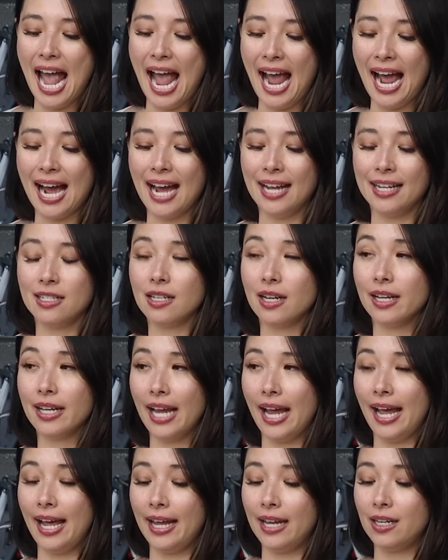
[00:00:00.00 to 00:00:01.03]
And
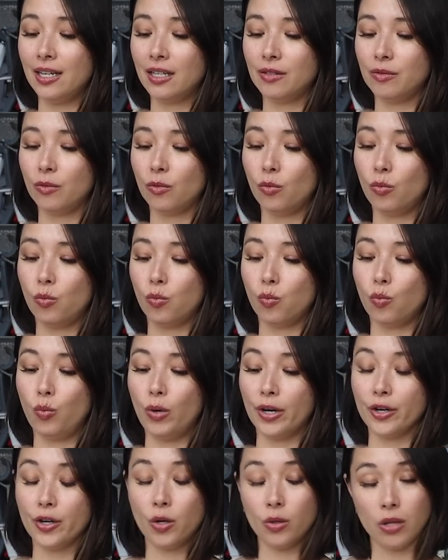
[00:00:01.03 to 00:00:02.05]
again,
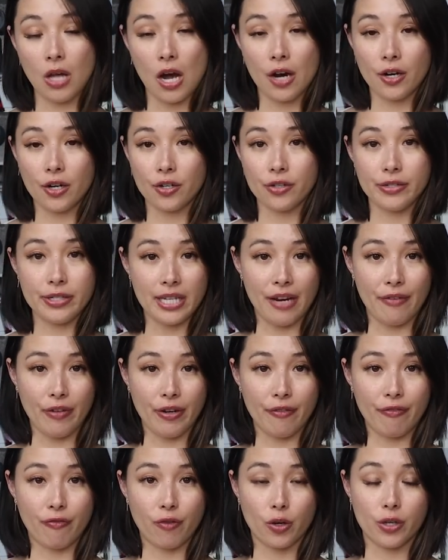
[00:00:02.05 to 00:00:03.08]
we're no longer
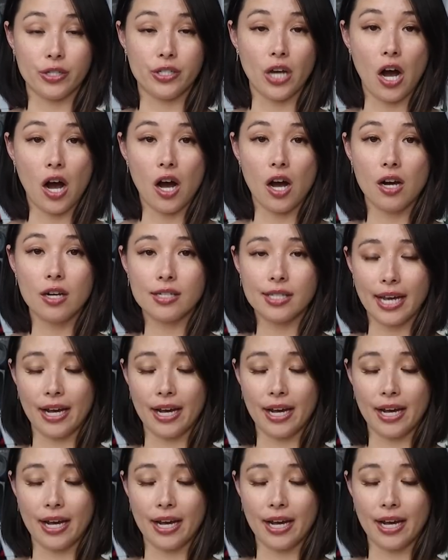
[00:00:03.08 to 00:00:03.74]
saving for dogs